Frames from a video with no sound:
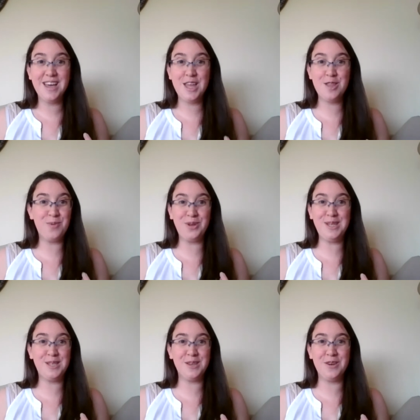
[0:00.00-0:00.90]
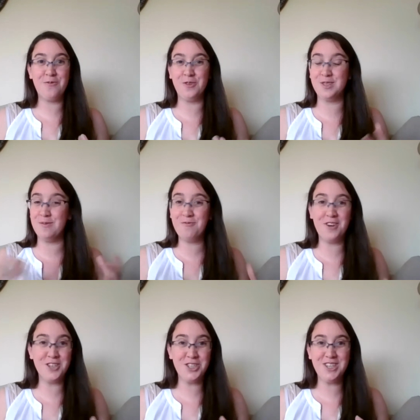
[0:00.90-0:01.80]
in the body to, for some
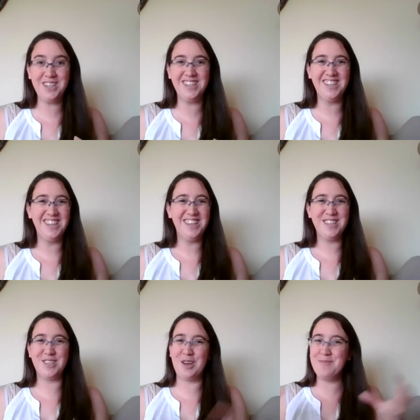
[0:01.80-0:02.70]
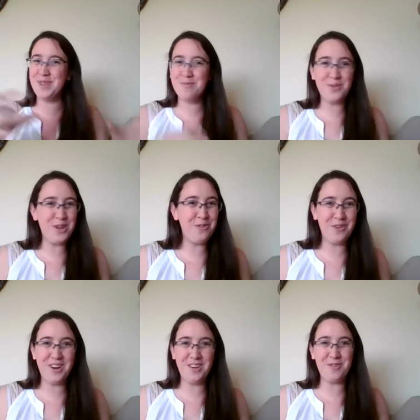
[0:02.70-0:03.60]
function, some in the body for
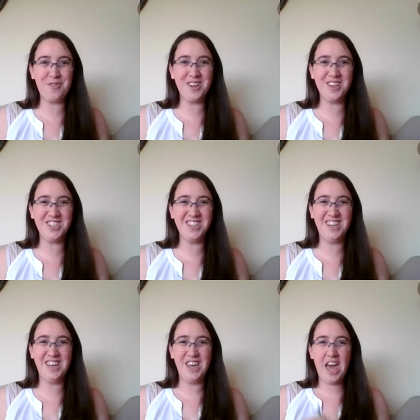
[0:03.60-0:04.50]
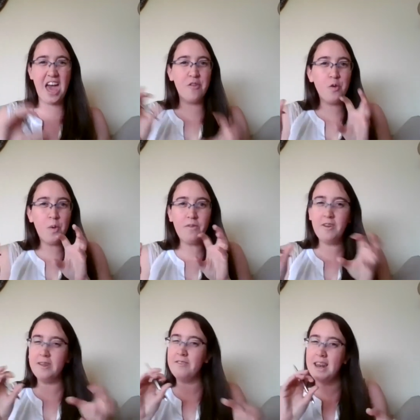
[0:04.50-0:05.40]
another function. Everyone
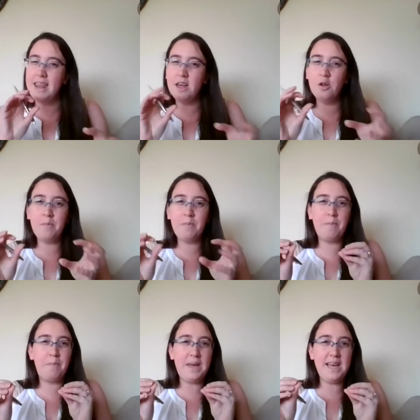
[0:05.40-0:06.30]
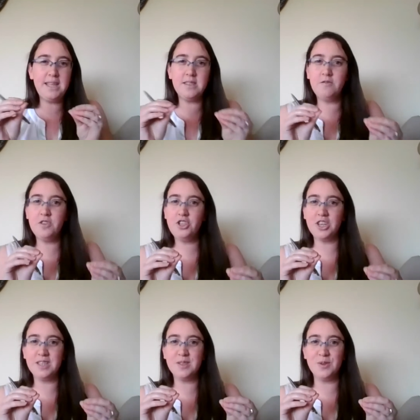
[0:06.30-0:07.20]
with a little piece of the
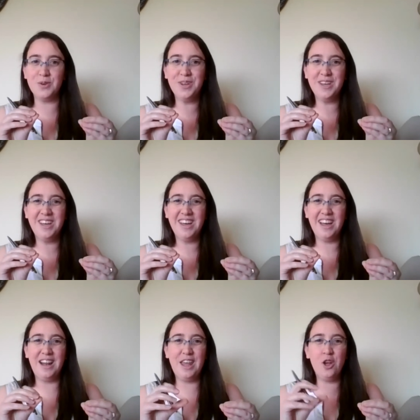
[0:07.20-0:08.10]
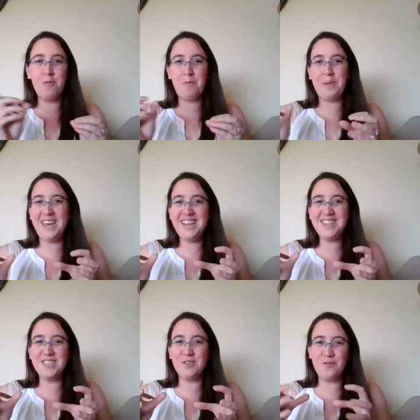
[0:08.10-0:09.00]
jigsaw, a little
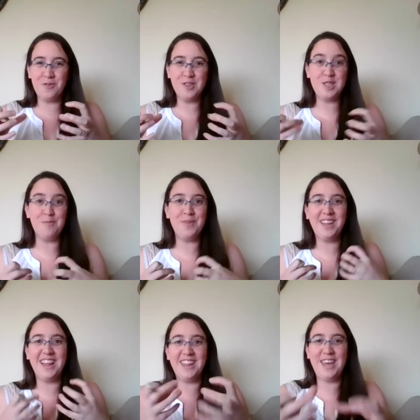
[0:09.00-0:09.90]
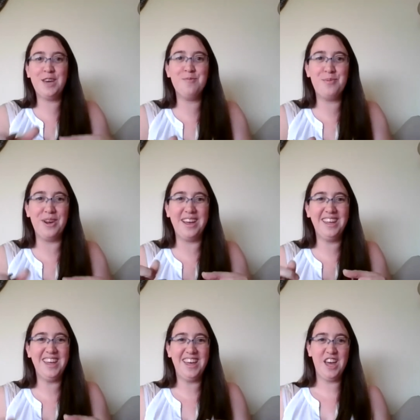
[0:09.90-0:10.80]
piece of something that they can bring.
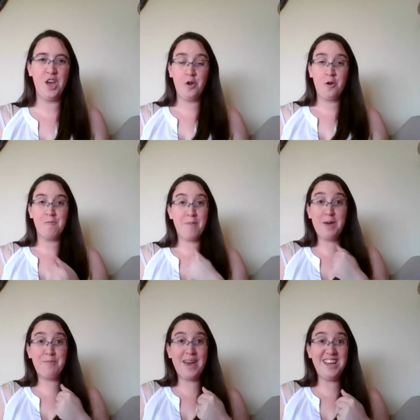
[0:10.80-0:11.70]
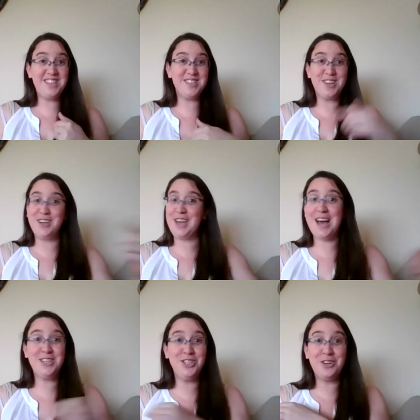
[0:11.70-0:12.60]
My bait is going to
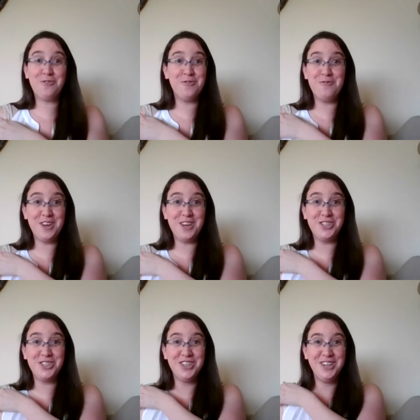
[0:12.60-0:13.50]
catch a different fish